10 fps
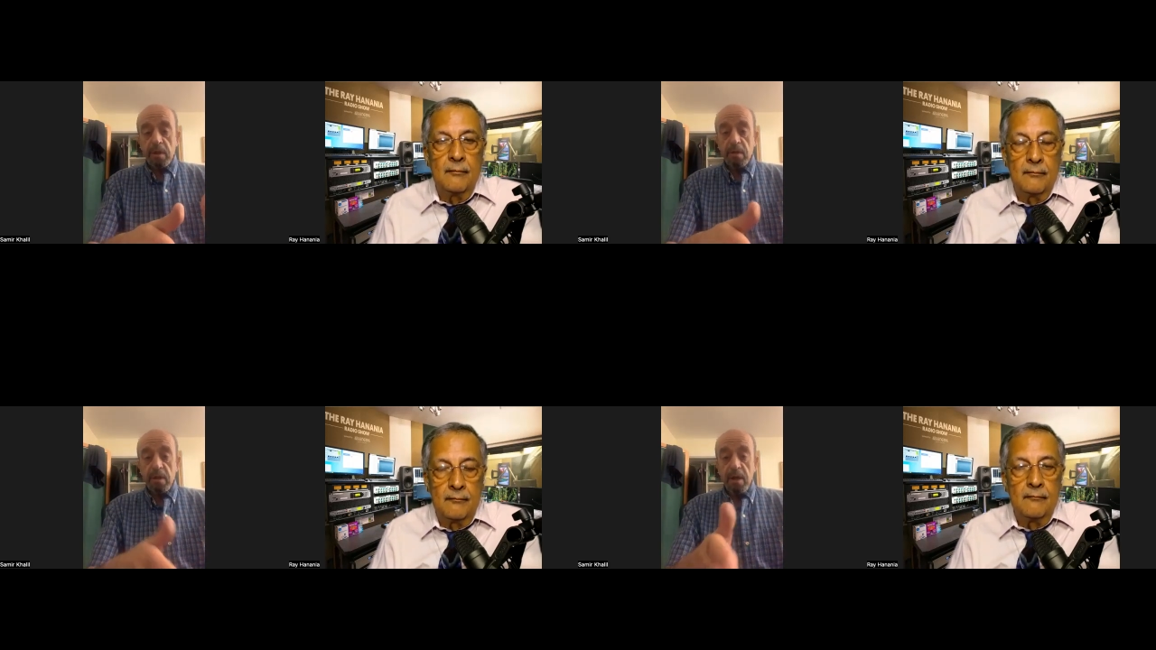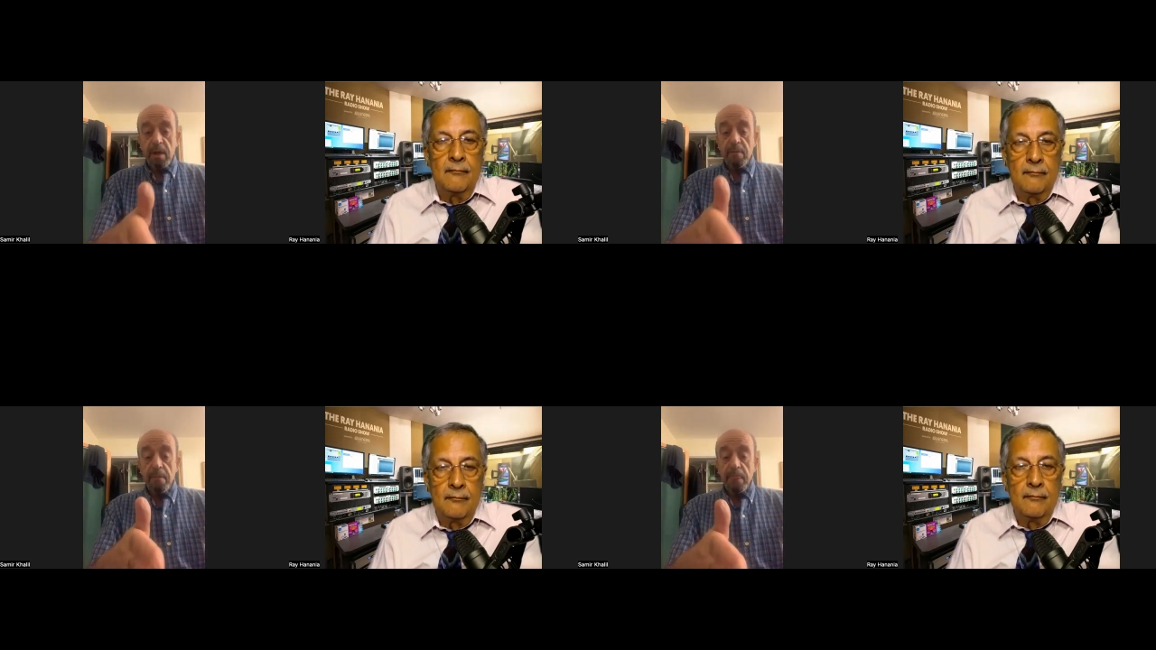Speaker 1: And
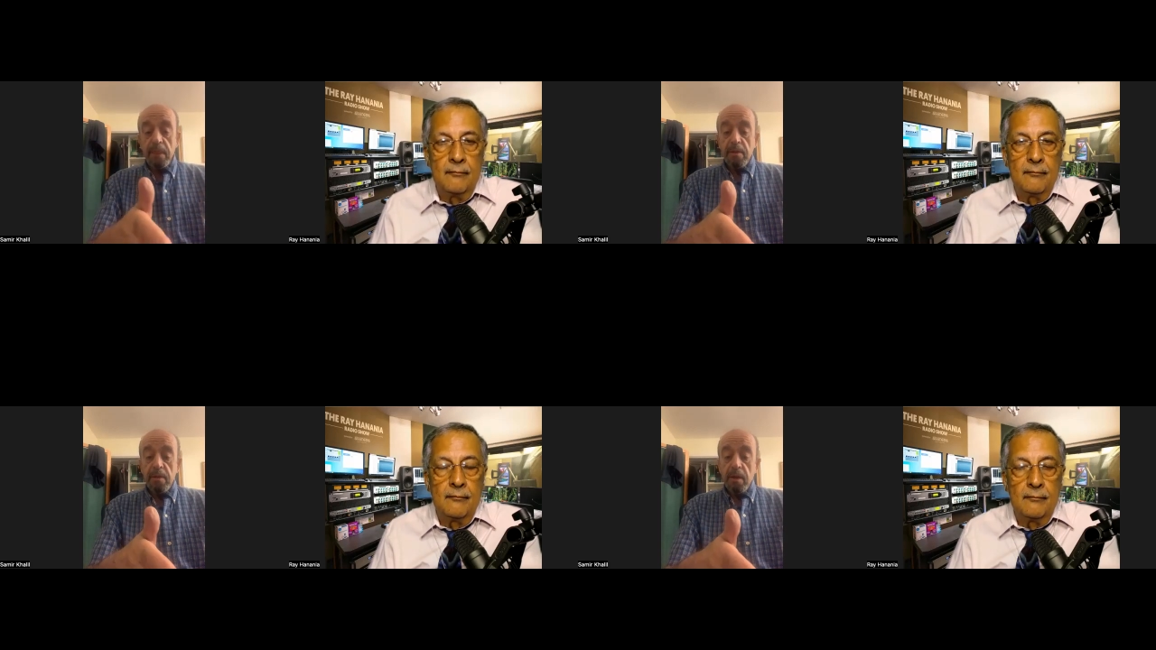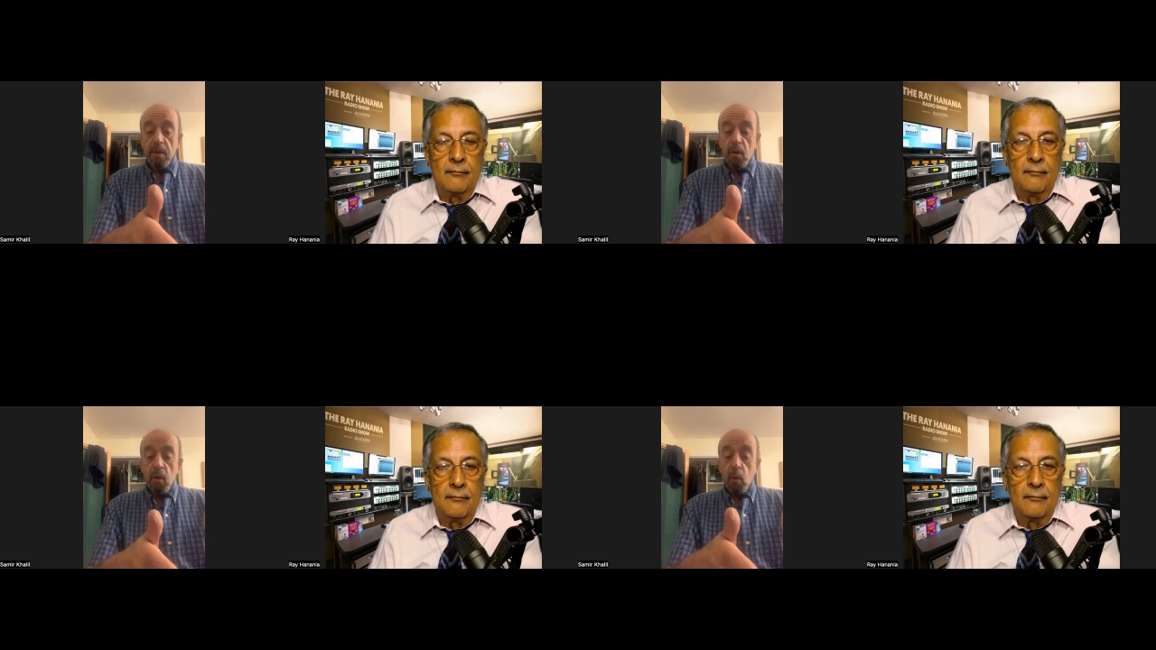uh,
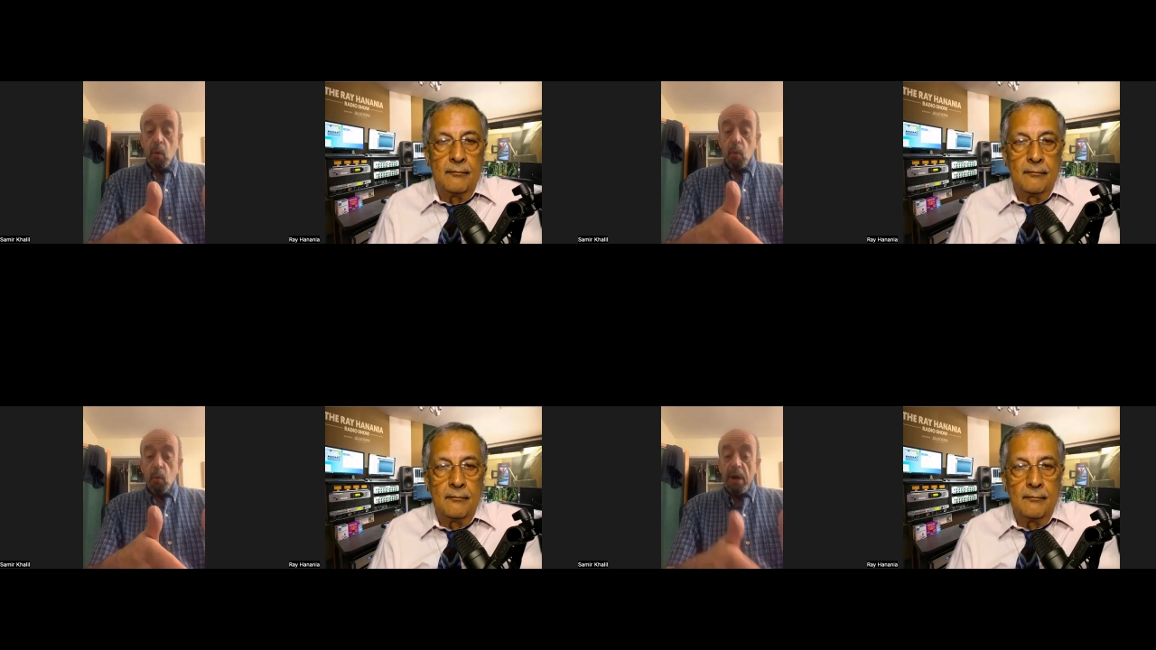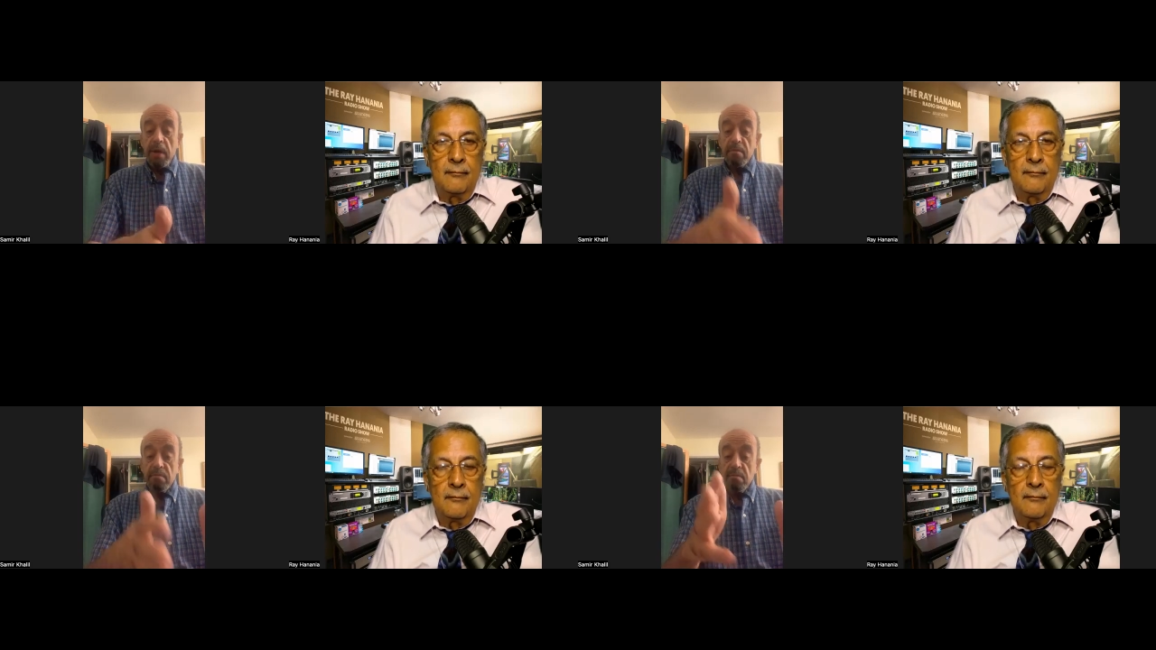
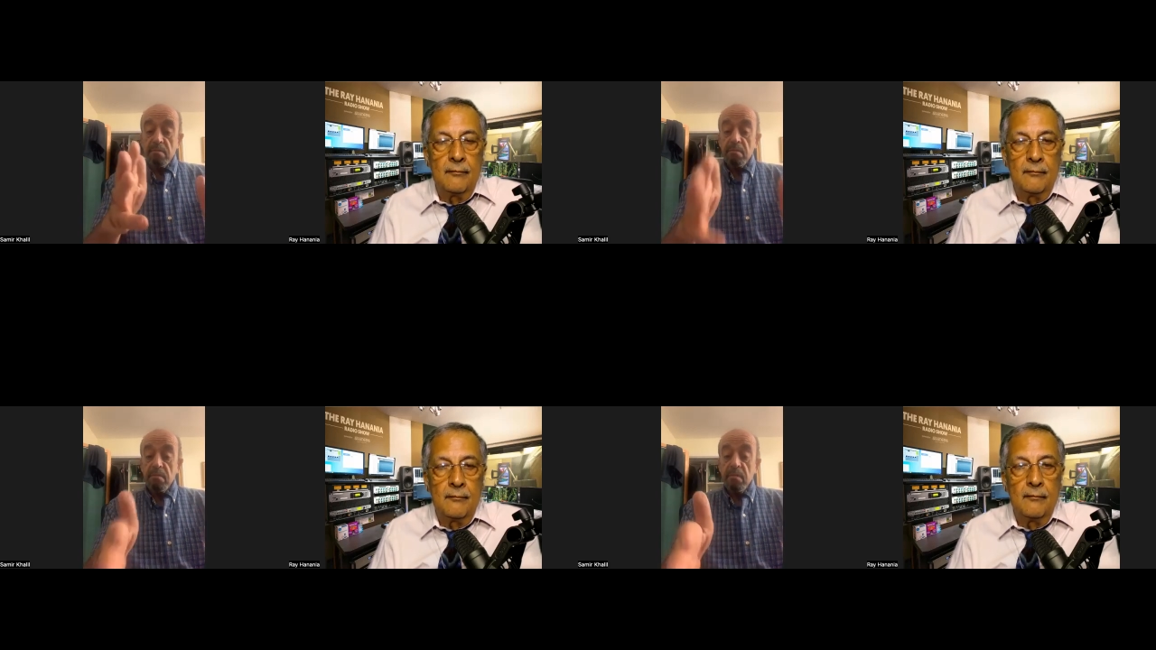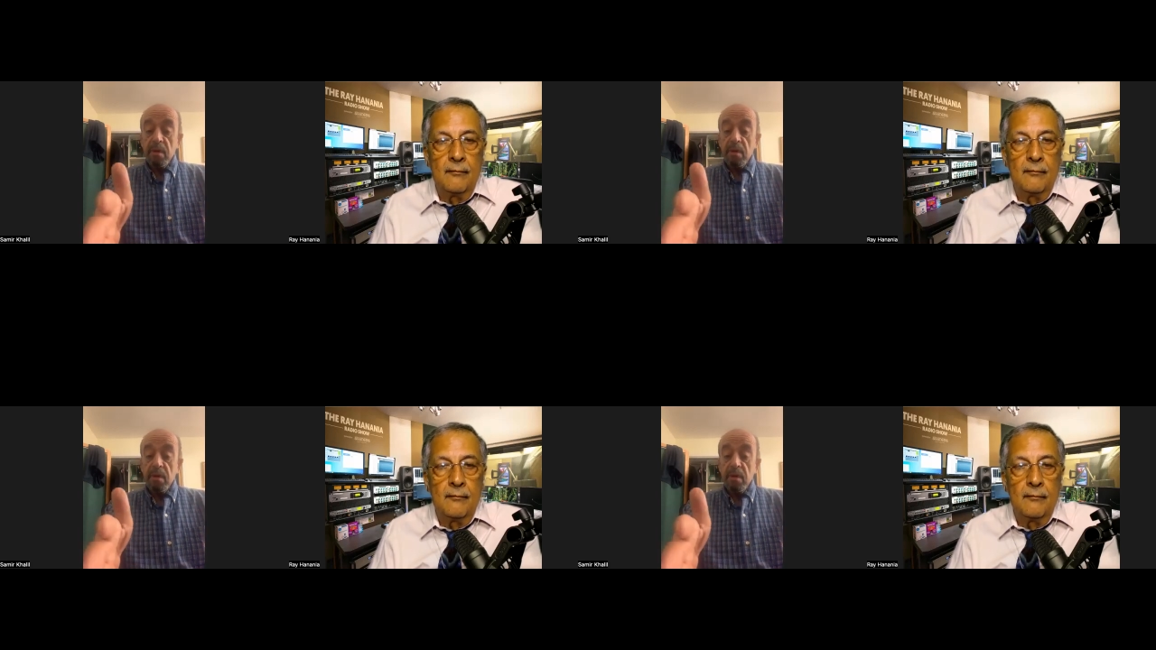when